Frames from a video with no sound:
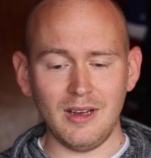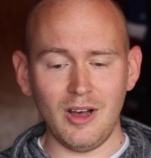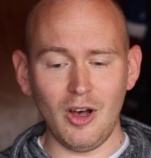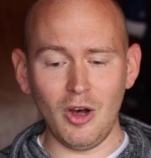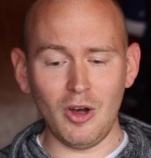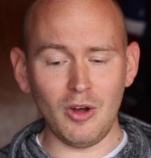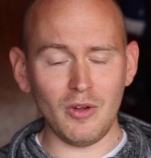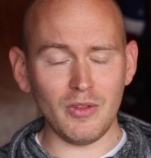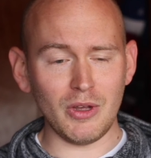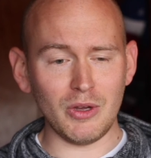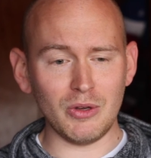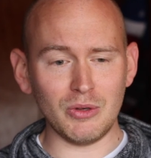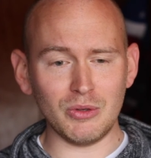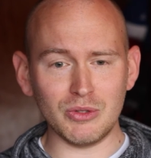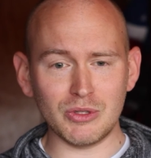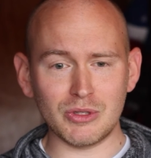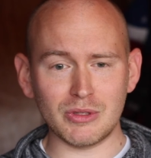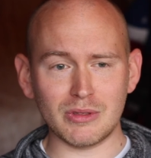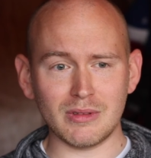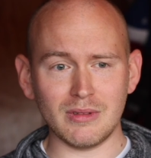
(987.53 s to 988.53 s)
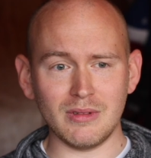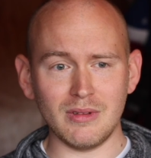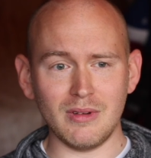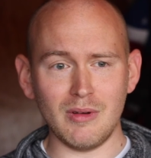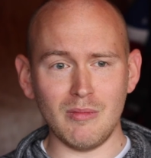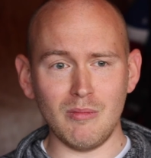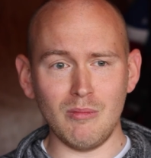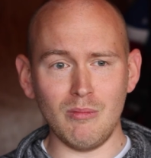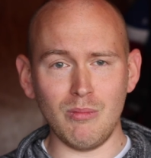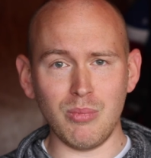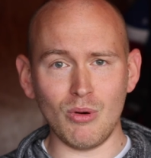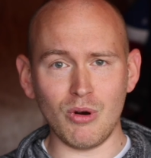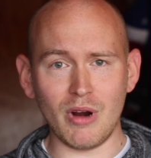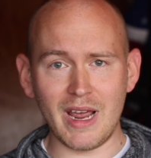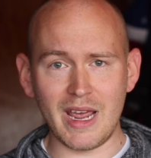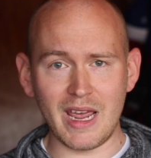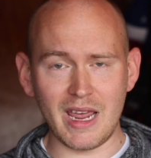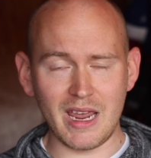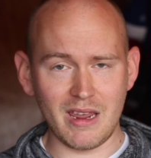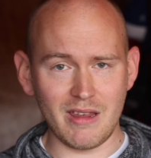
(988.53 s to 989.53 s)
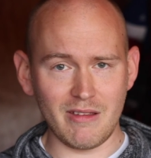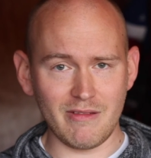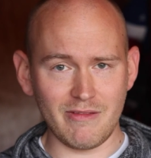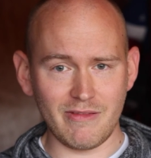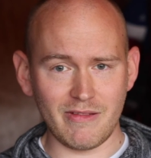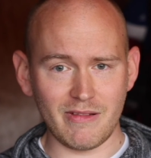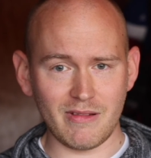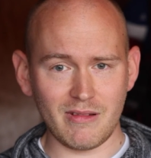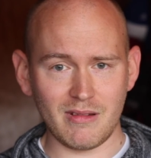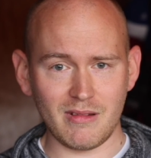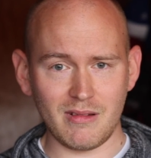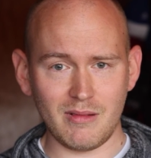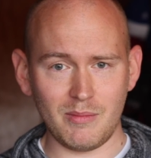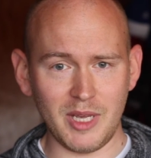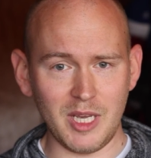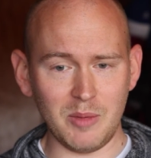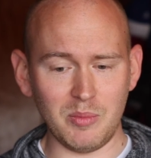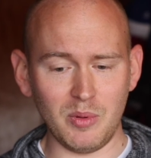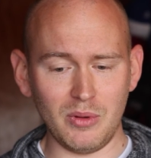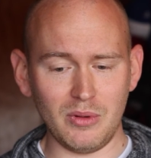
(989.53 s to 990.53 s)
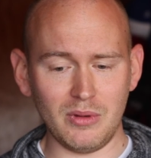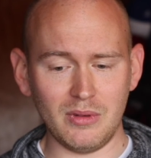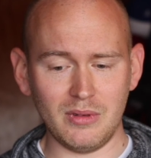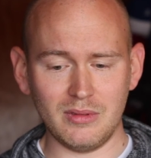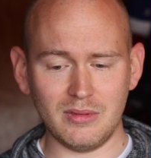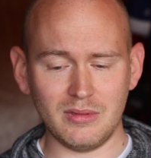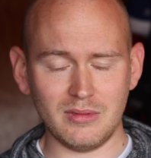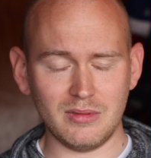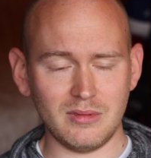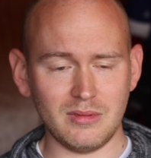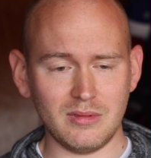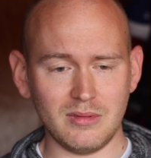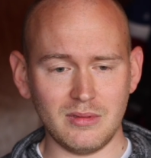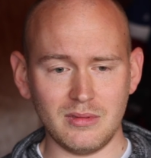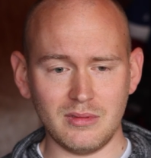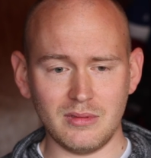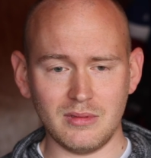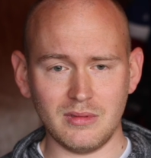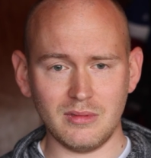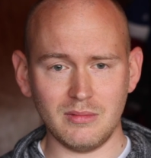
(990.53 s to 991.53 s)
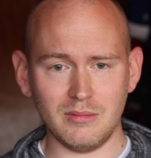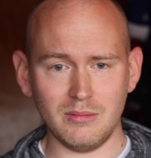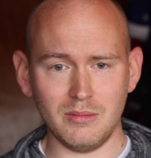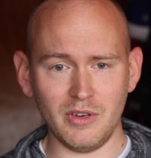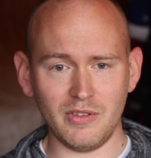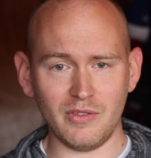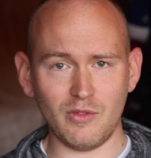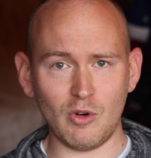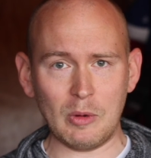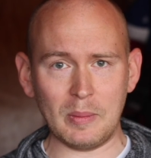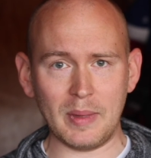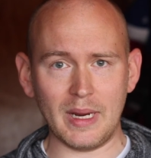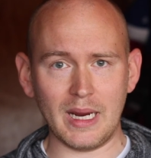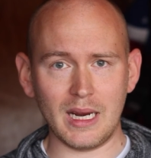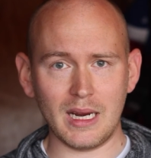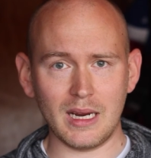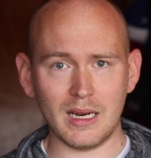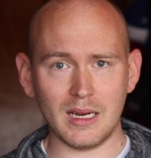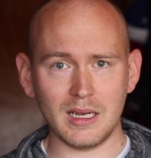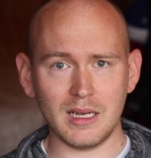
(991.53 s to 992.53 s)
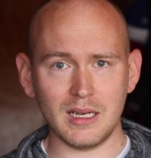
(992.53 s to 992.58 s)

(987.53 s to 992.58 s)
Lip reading: all those brave people before me